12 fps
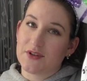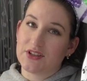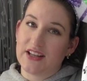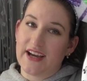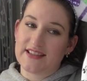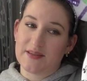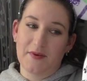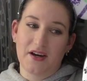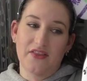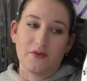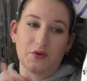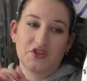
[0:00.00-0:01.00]
World last
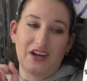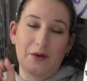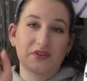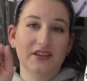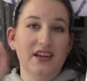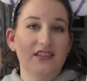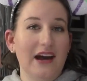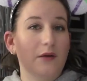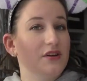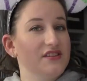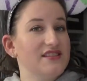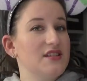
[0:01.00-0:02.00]
month, which I will link
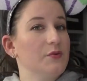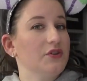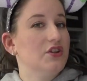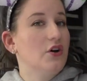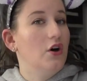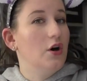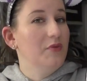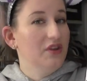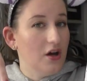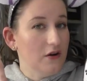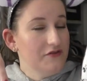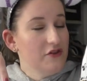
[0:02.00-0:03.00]
that Walt Disney World haul
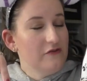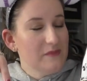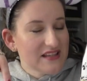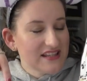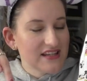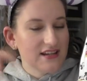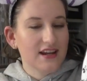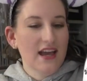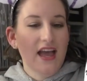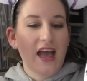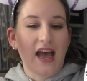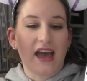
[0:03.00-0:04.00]
below if you've missed it,
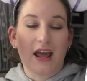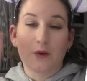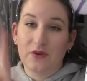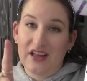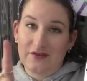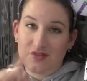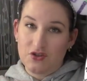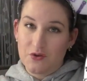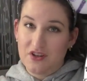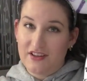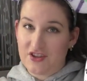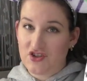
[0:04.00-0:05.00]
and I will have a
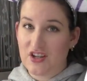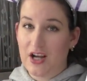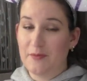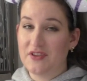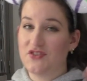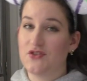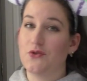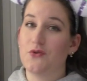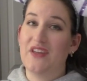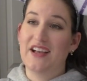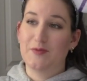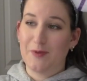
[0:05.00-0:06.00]
shoe collection coming
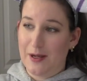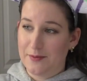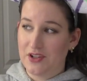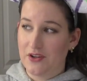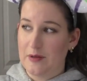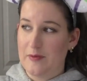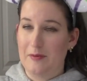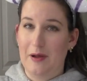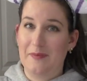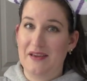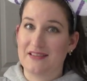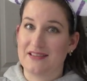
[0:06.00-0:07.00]
soon. That's probably going to be
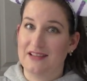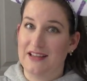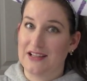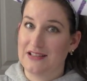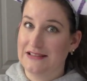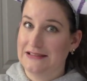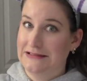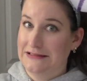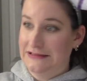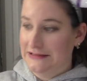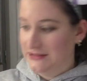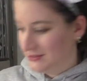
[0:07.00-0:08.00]
my biggest collection.
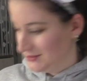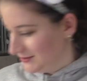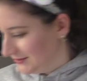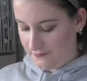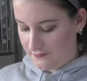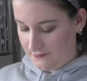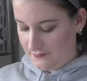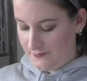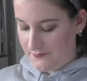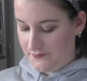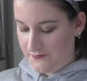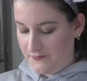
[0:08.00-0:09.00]

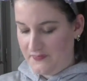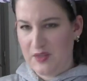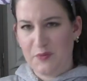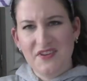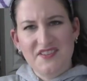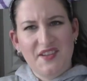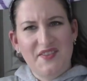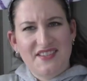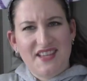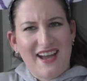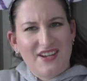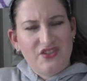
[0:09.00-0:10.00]
The prints on
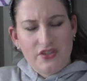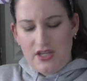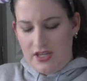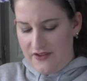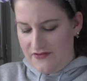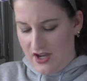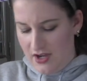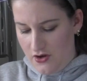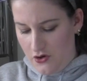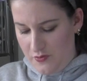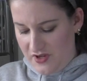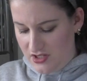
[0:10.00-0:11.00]
this I actually have
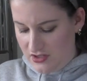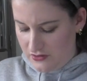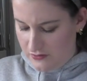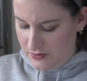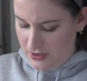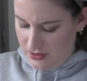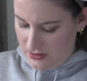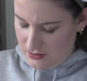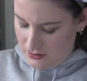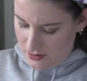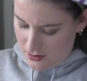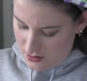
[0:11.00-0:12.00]
not opened. What
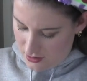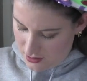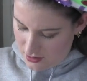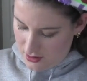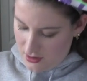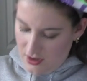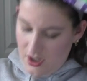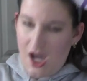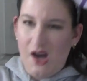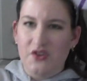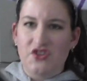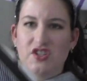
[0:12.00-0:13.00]
is...
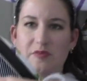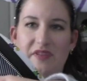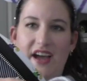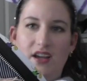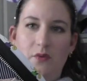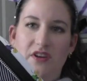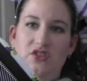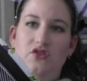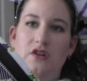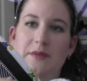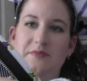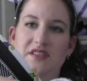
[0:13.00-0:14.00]
oh, it's just black and white
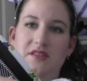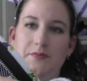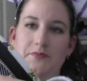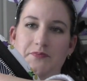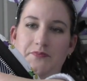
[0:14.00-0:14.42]
stripes.